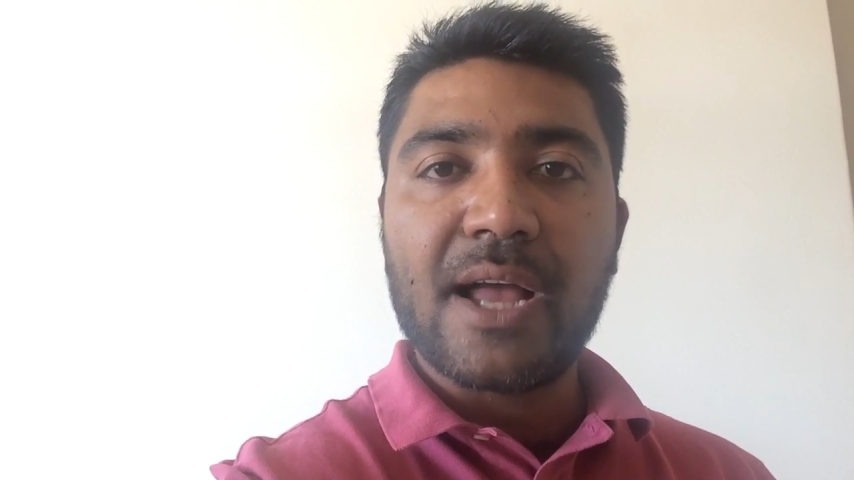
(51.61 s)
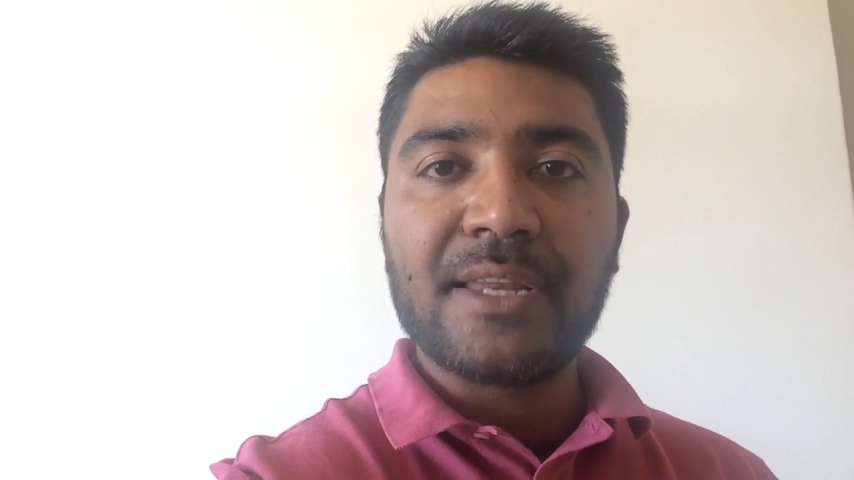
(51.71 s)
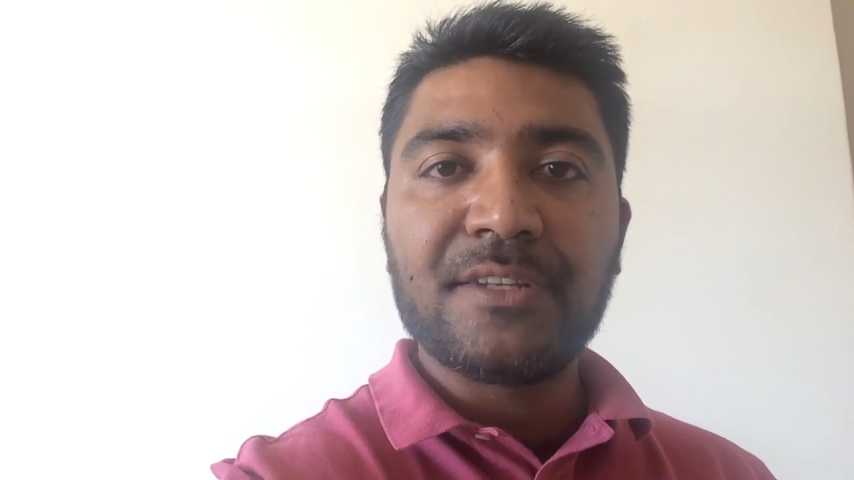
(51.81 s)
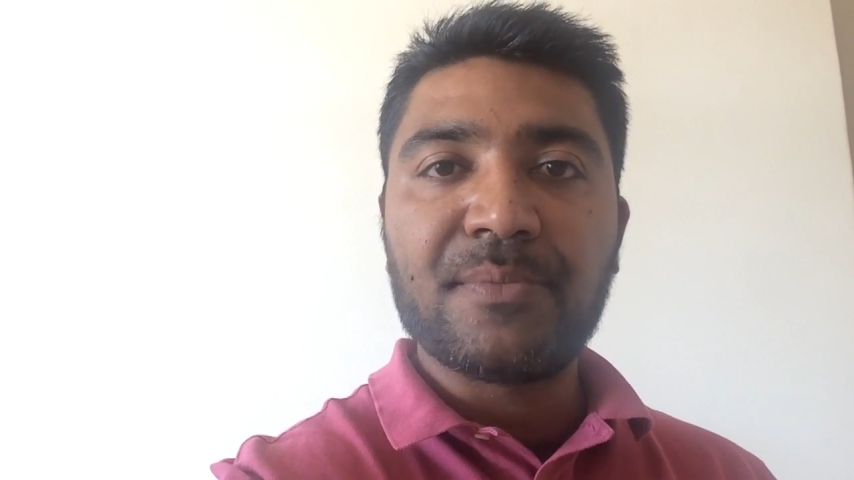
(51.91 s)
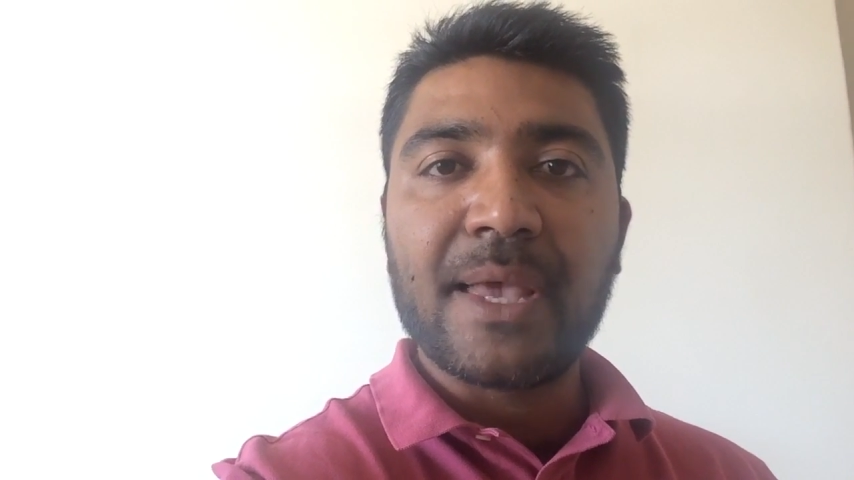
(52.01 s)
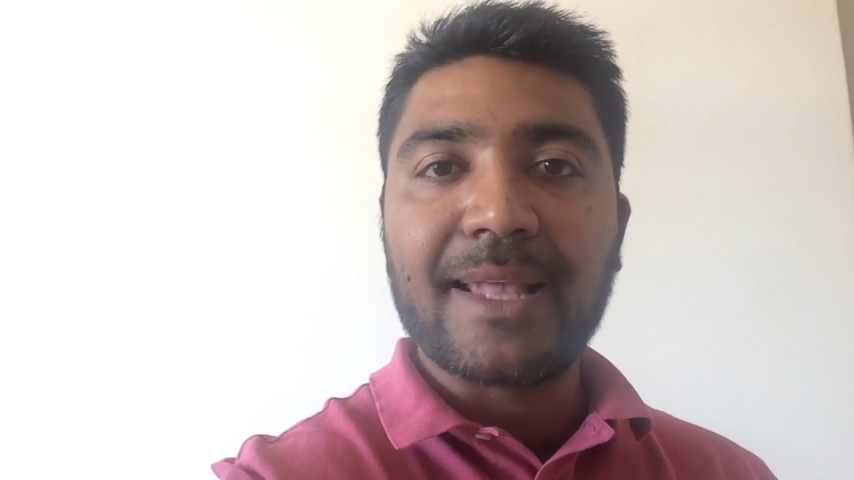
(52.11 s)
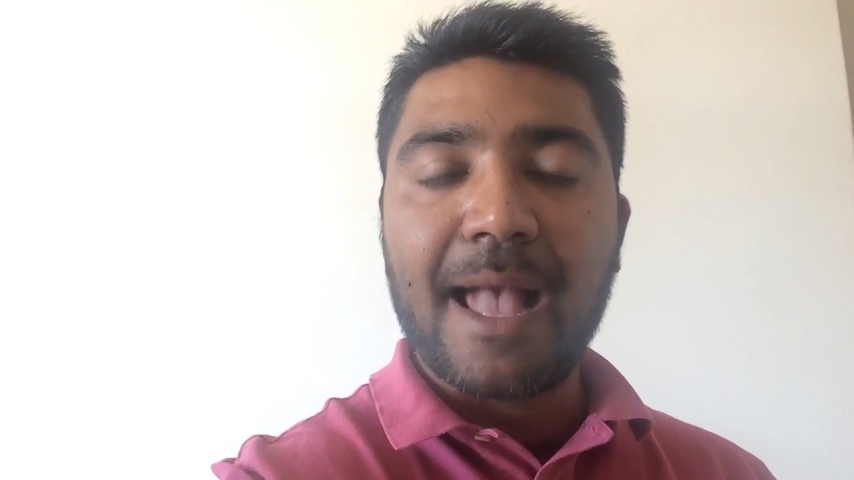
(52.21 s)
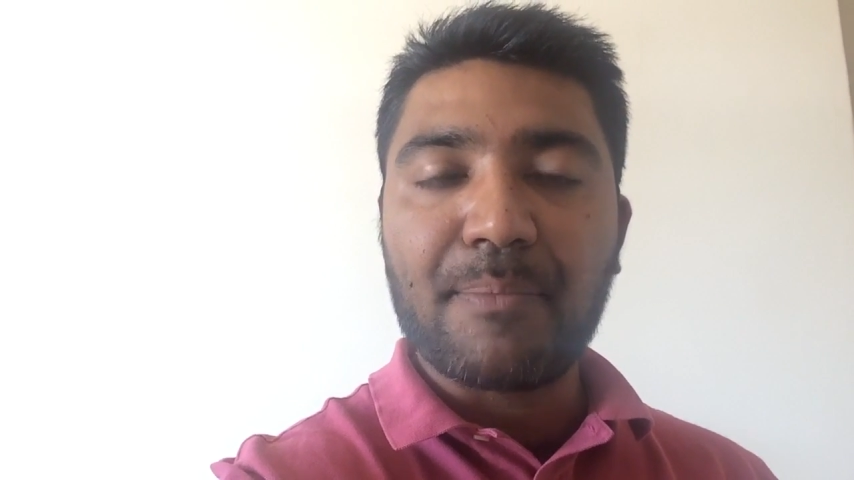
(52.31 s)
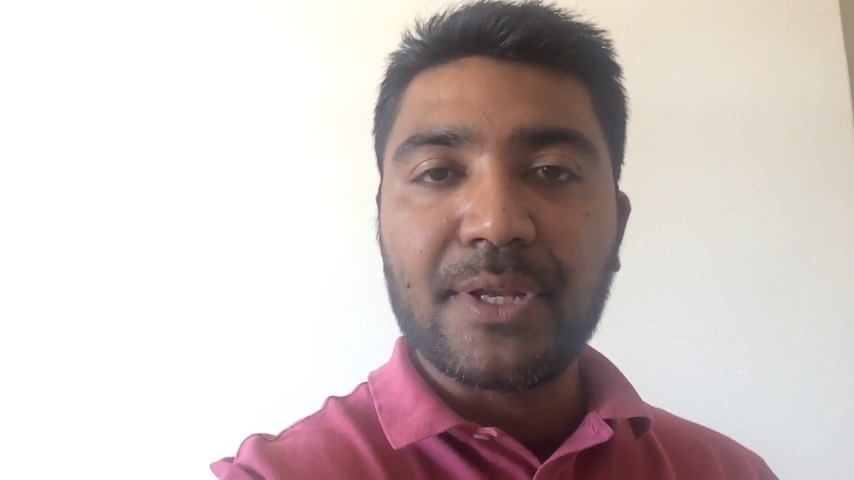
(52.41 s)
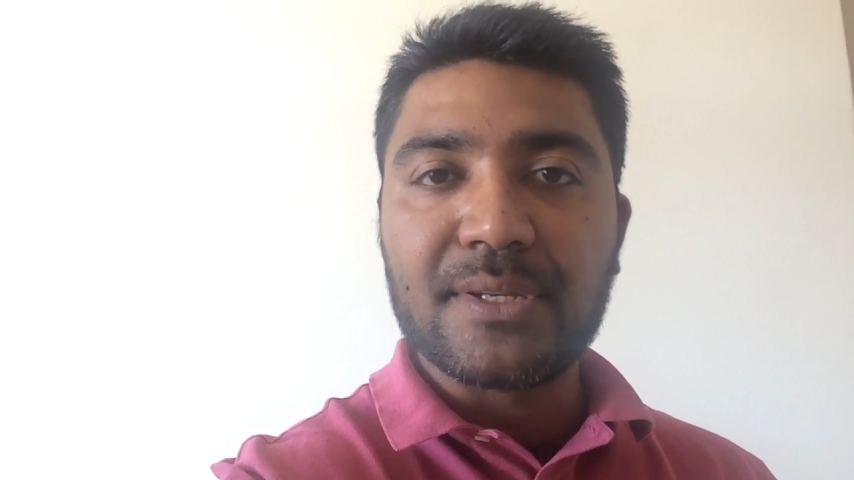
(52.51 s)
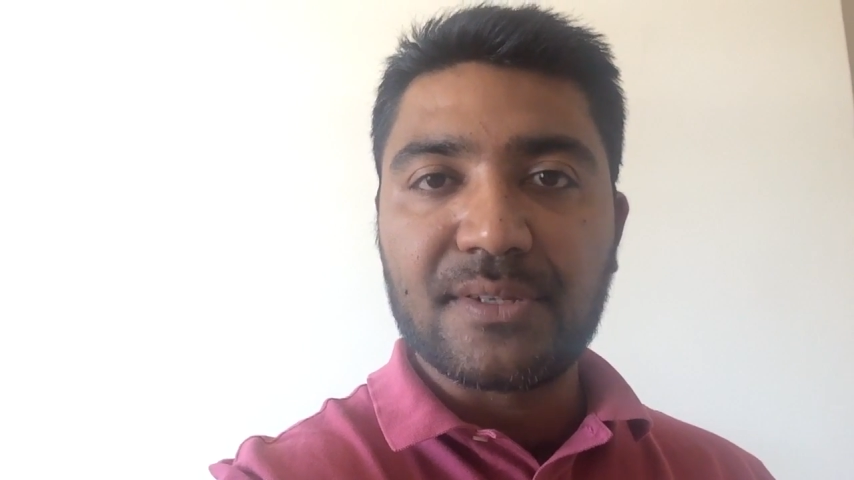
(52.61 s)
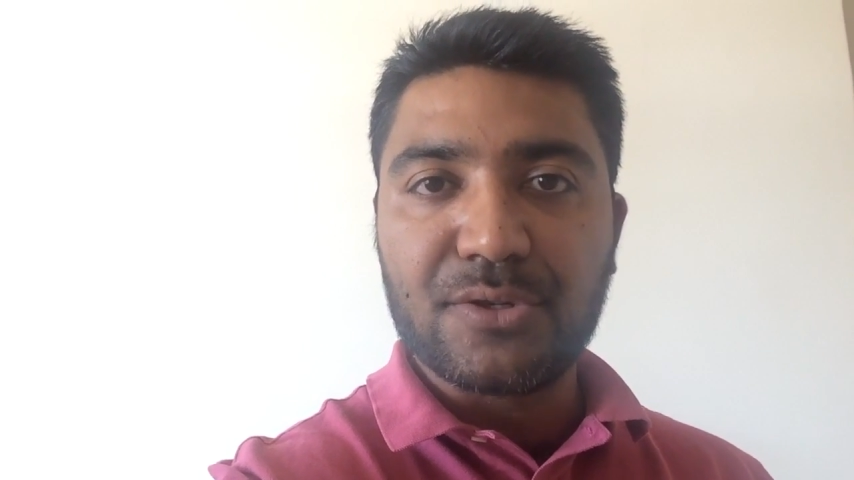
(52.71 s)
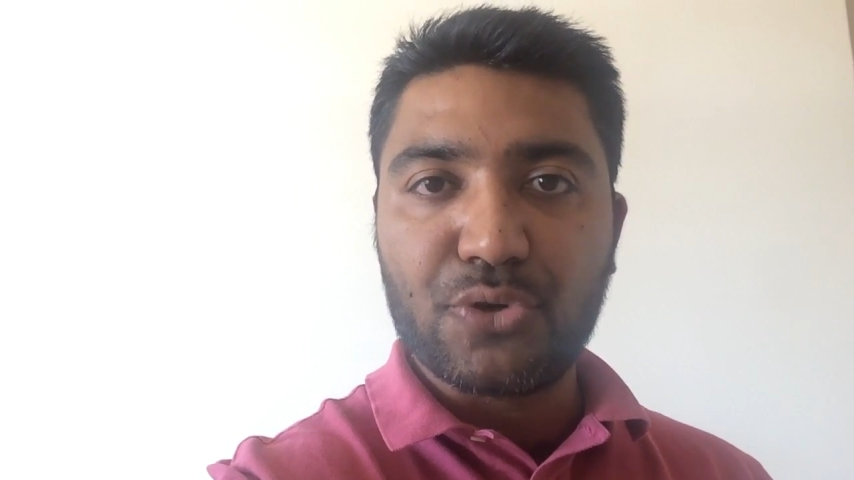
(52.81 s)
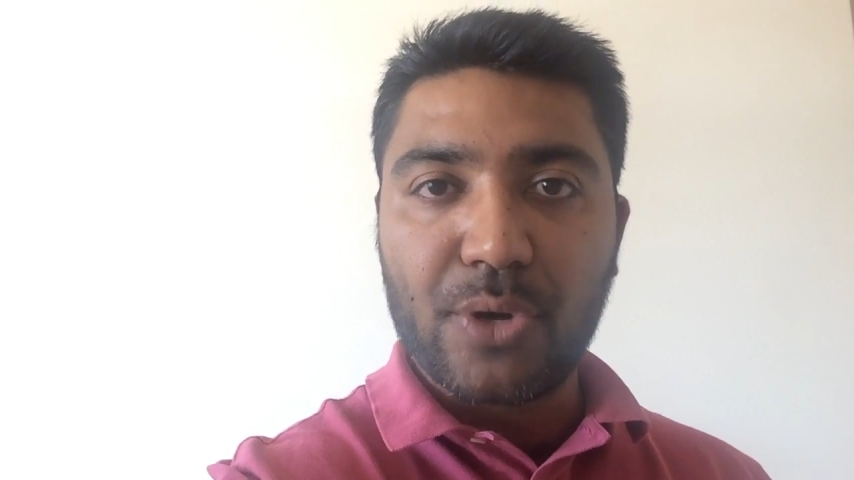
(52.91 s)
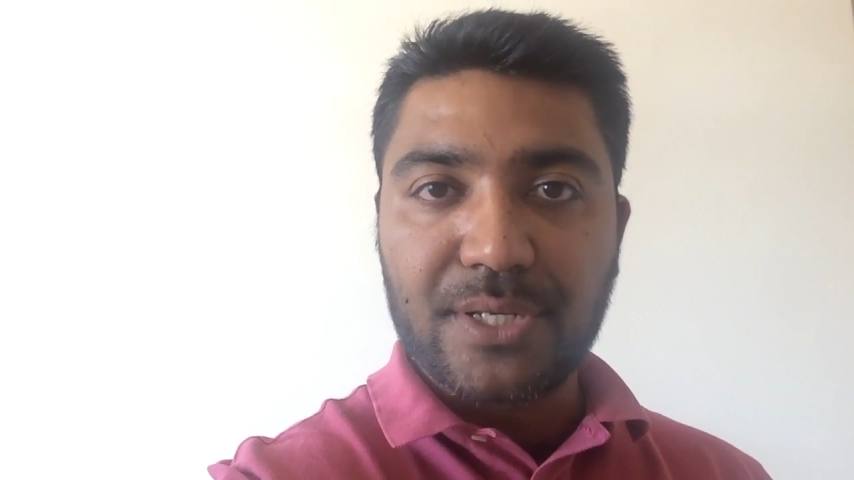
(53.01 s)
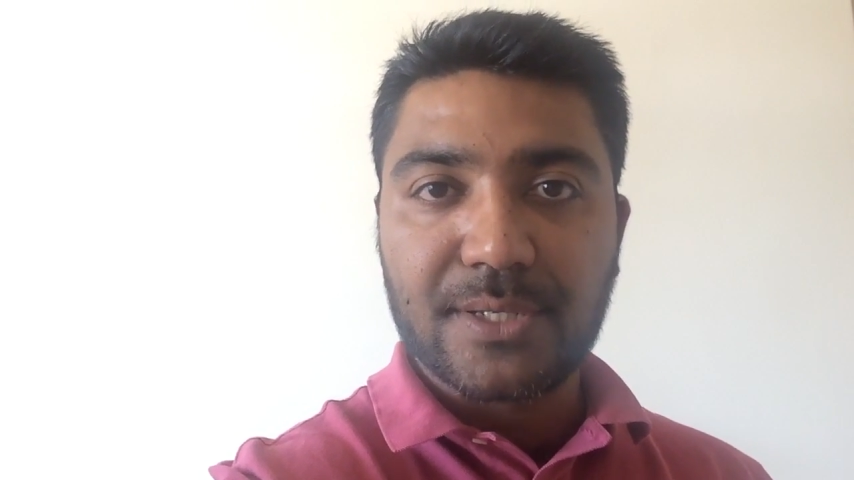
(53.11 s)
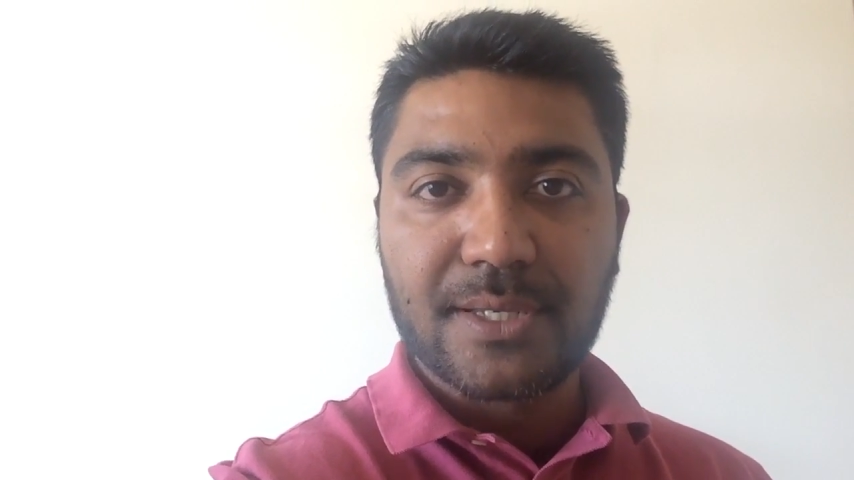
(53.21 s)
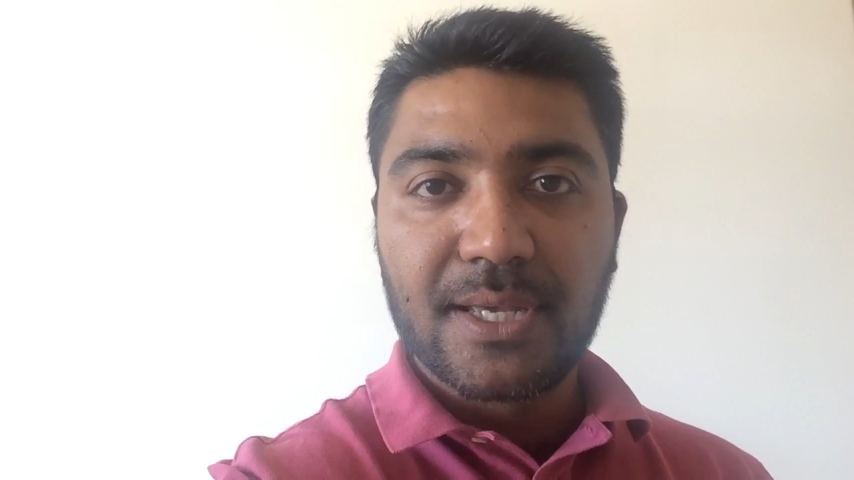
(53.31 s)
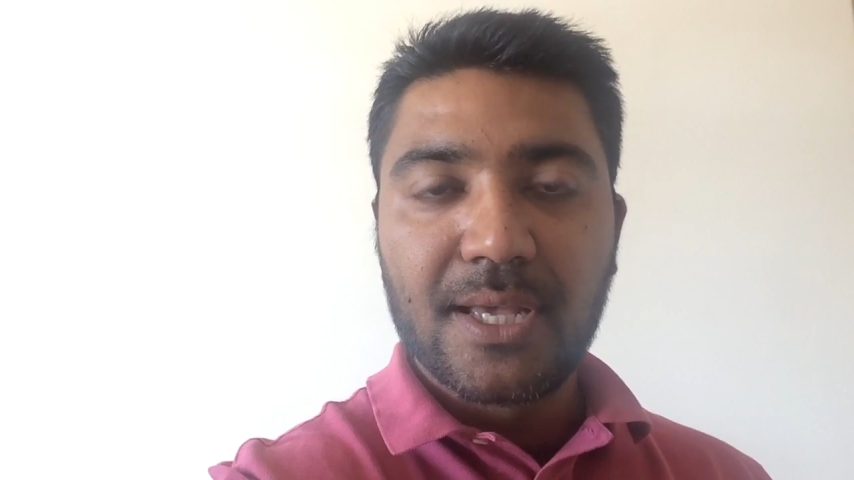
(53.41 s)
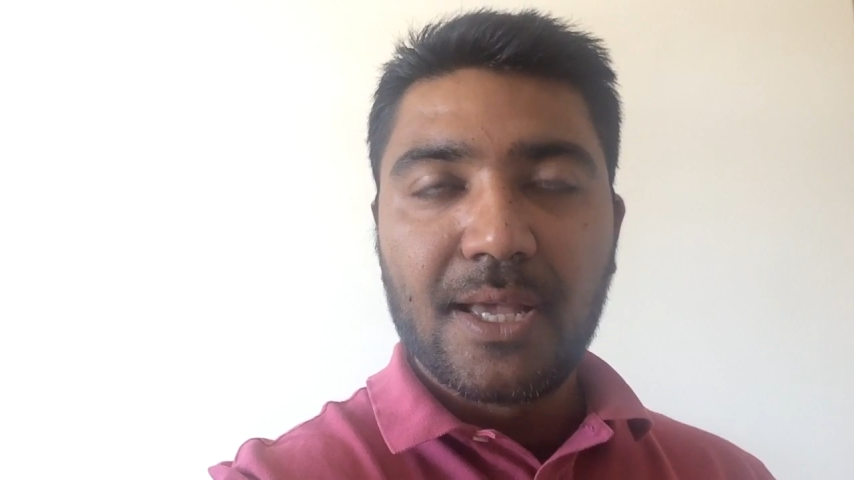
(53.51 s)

I need to make happiness a choice